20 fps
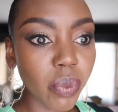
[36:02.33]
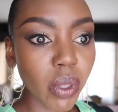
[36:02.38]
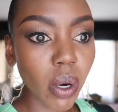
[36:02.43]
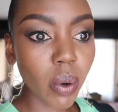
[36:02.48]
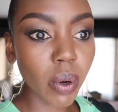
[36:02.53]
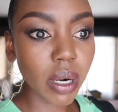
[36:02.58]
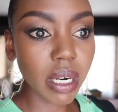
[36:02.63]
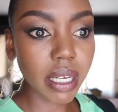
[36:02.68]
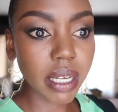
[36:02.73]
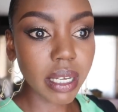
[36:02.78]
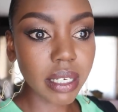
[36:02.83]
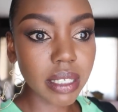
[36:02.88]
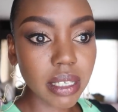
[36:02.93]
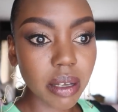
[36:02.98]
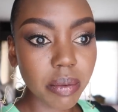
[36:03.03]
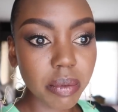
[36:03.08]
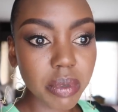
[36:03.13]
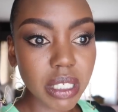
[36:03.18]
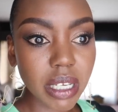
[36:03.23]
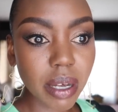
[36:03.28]
I want to get
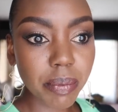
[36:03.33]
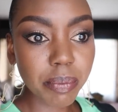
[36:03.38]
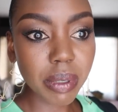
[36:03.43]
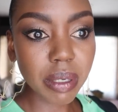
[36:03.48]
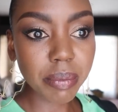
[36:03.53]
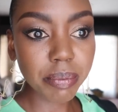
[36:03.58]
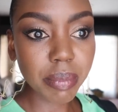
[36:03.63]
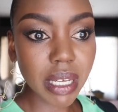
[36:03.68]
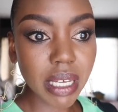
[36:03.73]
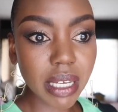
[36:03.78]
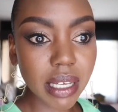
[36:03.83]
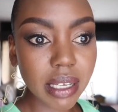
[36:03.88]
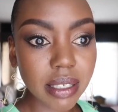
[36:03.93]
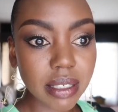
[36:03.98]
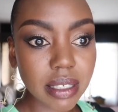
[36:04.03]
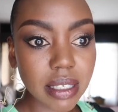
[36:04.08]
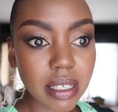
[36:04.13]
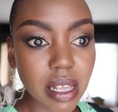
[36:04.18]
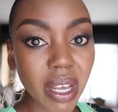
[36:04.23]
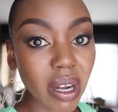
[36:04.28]
some
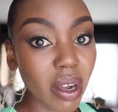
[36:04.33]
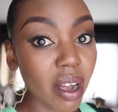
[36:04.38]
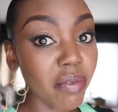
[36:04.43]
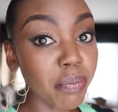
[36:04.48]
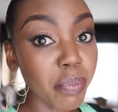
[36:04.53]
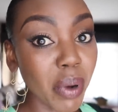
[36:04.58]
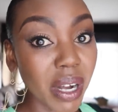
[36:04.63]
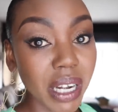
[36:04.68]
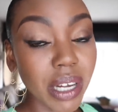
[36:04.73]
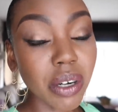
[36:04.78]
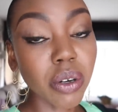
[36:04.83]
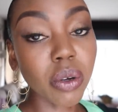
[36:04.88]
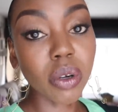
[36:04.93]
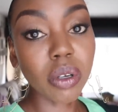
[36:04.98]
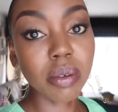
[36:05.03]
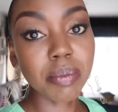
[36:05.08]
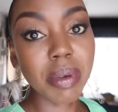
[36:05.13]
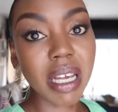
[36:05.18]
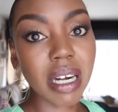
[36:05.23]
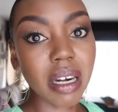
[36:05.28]
supplements. I've out
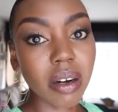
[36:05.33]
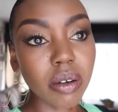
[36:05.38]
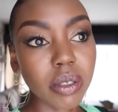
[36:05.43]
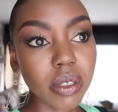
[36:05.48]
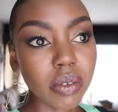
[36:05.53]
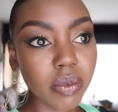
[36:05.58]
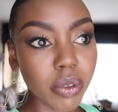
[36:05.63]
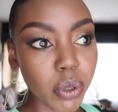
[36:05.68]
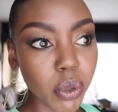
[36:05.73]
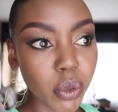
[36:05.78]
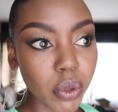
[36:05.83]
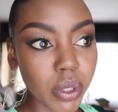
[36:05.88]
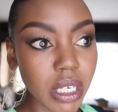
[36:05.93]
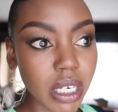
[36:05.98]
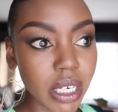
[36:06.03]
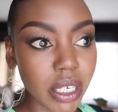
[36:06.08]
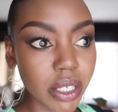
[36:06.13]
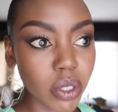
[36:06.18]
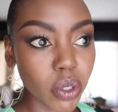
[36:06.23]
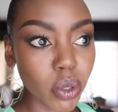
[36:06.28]
all my rows for
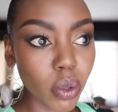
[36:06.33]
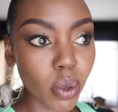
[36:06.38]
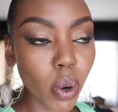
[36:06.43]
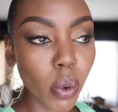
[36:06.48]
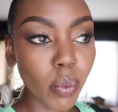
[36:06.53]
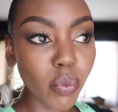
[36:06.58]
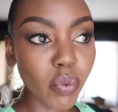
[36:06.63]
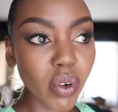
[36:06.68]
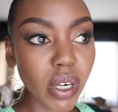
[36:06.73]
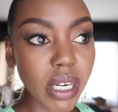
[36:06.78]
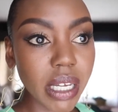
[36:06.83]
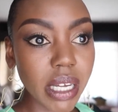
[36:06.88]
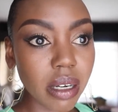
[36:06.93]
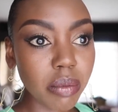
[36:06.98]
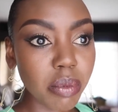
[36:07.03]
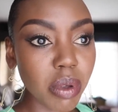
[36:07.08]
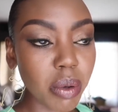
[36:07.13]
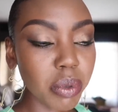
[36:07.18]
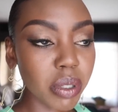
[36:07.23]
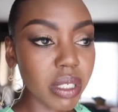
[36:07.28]
today. So hopefully
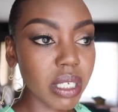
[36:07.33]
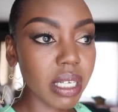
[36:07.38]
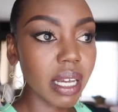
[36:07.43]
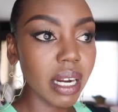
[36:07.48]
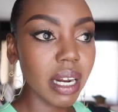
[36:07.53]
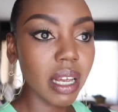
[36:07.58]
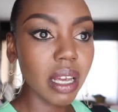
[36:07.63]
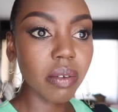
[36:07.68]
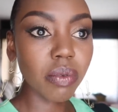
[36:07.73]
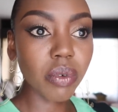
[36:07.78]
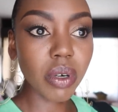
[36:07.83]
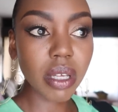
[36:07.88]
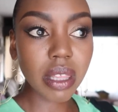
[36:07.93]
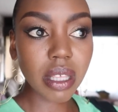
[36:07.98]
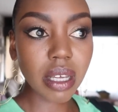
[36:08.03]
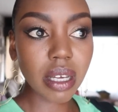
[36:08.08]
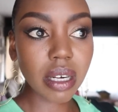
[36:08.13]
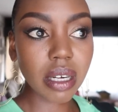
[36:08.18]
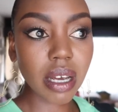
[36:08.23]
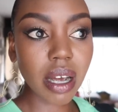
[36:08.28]
I'll be able to get
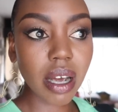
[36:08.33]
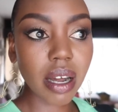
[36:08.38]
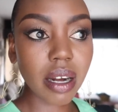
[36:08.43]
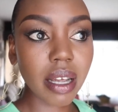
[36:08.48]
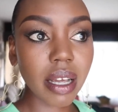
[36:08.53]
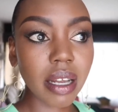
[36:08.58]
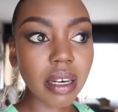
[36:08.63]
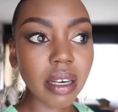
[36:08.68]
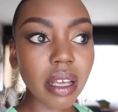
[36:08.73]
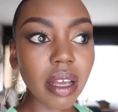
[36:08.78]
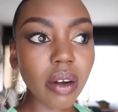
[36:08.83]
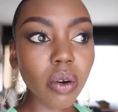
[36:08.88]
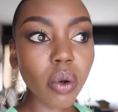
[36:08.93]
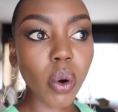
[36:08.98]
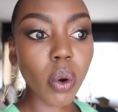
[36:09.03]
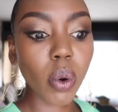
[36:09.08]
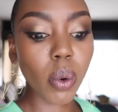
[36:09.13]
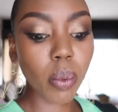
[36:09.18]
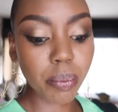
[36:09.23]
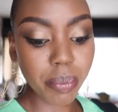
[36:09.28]
everything done and get
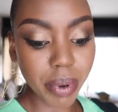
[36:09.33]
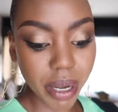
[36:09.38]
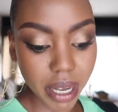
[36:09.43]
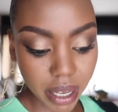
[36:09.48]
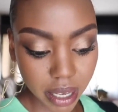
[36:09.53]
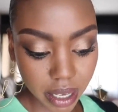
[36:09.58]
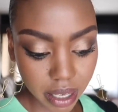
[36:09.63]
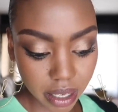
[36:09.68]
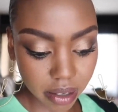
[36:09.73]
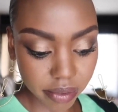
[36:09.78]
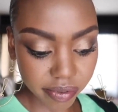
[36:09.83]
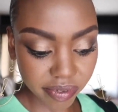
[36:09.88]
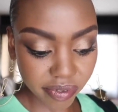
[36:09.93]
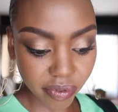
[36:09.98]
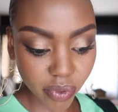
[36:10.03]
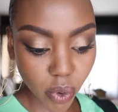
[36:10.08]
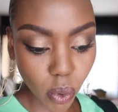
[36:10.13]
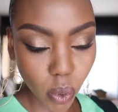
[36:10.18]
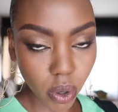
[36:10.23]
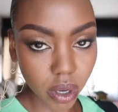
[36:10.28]
home by
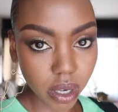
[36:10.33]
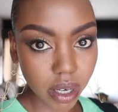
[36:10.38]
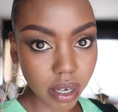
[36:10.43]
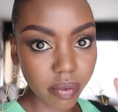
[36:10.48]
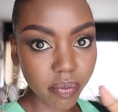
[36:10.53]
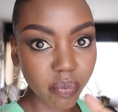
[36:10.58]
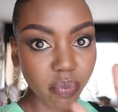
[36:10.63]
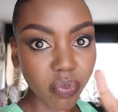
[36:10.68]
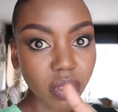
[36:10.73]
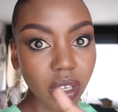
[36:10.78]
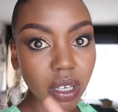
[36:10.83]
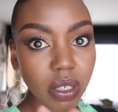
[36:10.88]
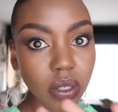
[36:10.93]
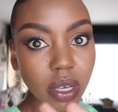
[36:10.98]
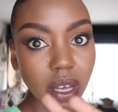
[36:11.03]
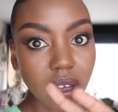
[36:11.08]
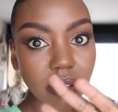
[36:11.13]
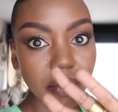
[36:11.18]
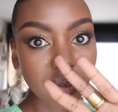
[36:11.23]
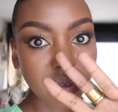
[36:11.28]
4
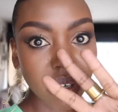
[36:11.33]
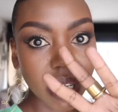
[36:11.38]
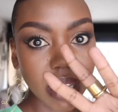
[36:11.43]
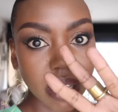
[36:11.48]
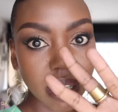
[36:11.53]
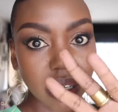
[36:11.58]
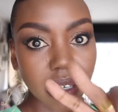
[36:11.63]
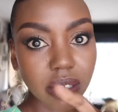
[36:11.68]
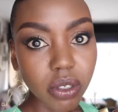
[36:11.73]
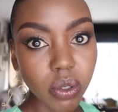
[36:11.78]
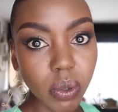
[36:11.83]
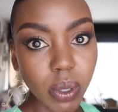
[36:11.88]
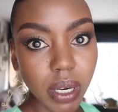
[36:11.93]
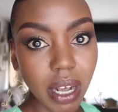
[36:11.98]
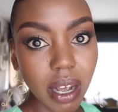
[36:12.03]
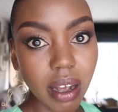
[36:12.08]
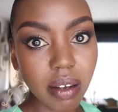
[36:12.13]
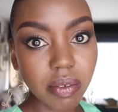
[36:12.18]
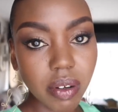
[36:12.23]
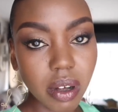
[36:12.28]
so i have like two
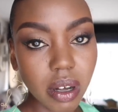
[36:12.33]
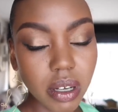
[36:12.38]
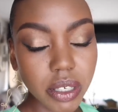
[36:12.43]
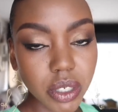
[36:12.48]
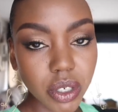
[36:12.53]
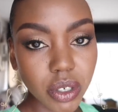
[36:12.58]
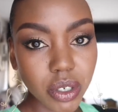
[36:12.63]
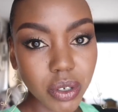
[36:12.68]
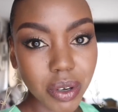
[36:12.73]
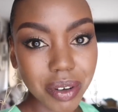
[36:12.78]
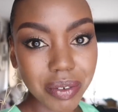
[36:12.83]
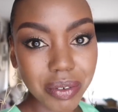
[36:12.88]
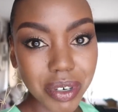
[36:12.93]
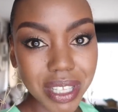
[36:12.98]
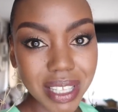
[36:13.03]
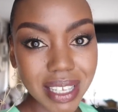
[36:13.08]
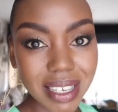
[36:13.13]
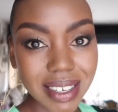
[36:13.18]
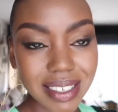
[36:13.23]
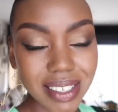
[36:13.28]
and a half hours to do
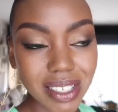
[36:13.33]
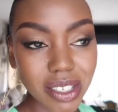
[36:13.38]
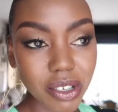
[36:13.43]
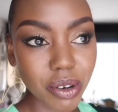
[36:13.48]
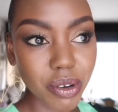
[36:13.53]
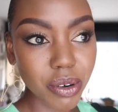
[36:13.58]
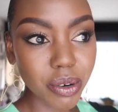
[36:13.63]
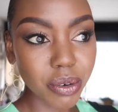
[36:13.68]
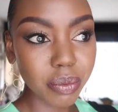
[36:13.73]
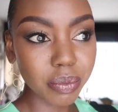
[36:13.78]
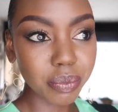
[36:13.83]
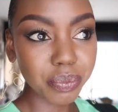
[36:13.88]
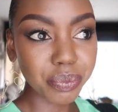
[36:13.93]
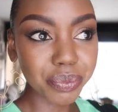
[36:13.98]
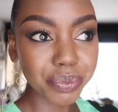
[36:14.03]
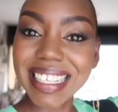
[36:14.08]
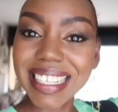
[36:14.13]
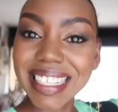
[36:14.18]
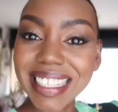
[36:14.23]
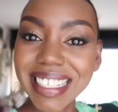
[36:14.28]
everything so
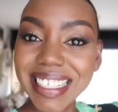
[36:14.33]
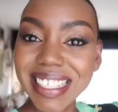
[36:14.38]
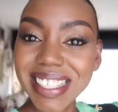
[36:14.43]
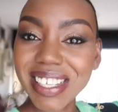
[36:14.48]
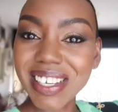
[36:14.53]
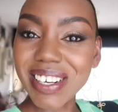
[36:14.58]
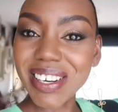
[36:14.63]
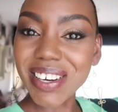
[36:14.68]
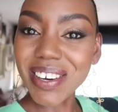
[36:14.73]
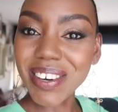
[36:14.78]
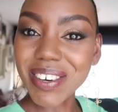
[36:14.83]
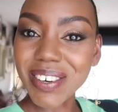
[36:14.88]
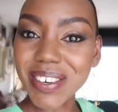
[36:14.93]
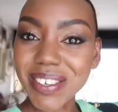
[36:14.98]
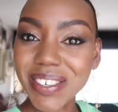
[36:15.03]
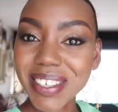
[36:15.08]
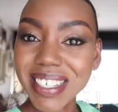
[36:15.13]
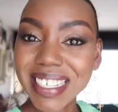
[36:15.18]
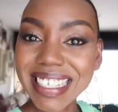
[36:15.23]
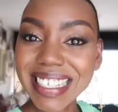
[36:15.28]
let's go